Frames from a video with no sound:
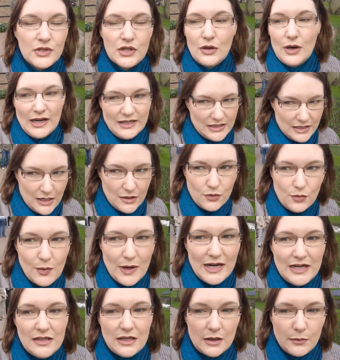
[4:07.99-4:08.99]
So I
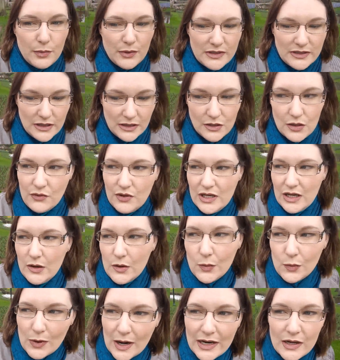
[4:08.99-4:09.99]
didn't wait. I posted the
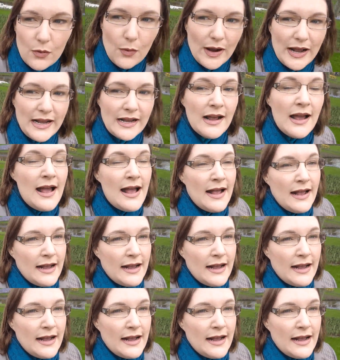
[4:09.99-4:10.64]
video right away,